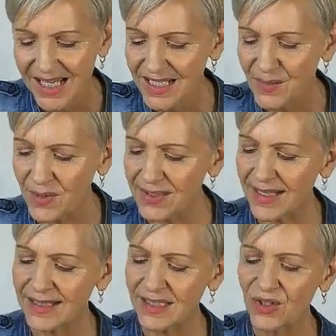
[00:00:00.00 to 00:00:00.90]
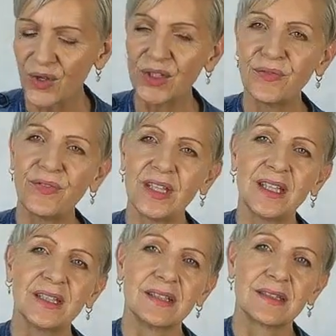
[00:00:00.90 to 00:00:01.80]
Spirit saying to know your
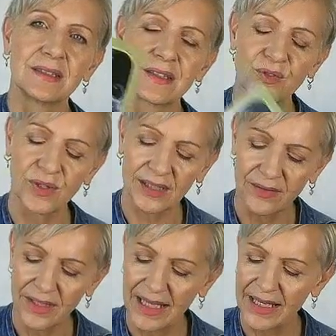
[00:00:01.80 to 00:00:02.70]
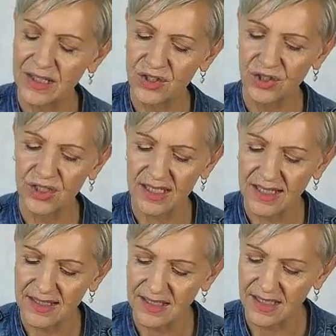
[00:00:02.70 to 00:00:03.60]
fears. It's directly related to your
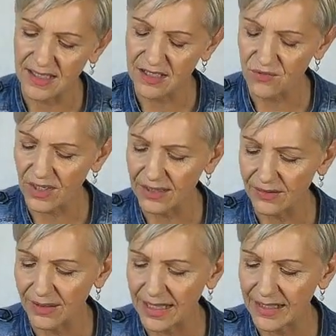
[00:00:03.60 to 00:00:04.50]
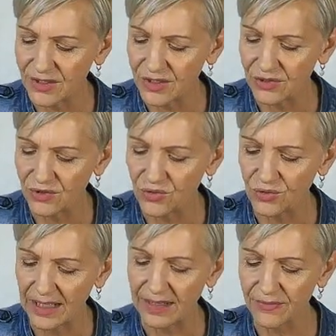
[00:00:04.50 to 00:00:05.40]
destiny. It's directly related to
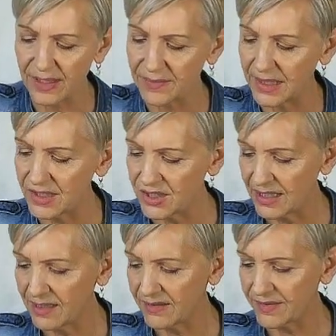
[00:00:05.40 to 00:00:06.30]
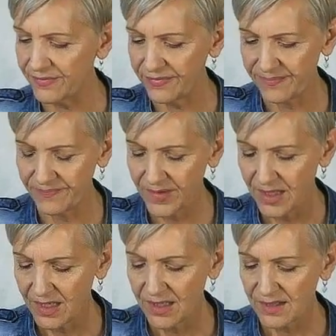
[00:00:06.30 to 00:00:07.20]
true love coming into your life.
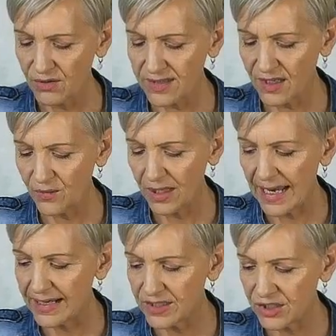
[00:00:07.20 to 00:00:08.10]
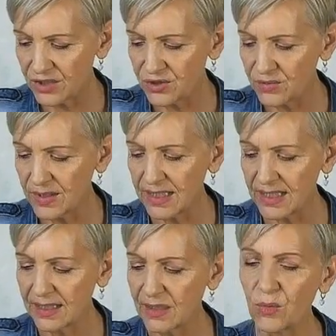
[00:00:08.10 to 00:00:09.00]
It's also related to you doing the
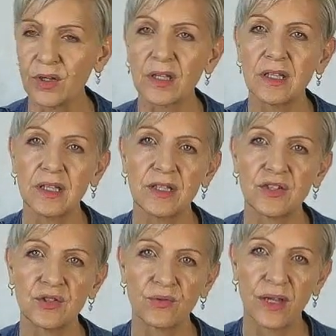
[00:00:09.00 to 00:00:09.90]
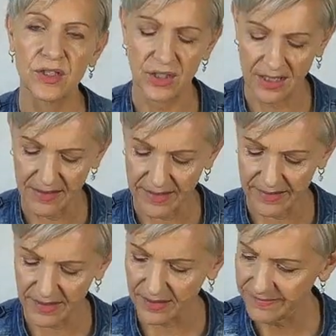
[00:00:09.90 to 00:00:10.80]
healing work you need to do around your
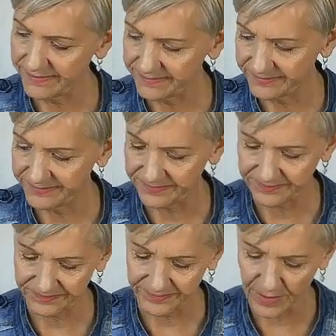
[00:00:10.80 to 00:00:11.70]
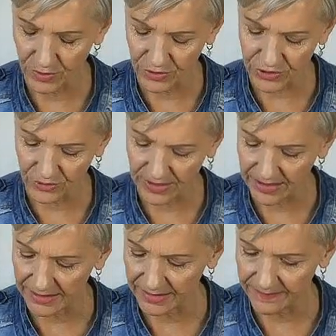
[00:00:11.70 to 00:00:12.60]
heart, emotional
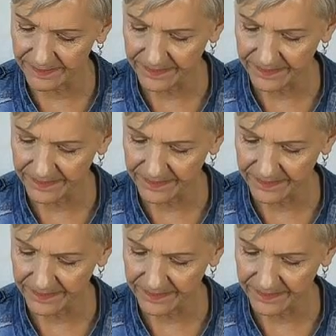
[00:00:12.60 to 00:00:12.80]
healing.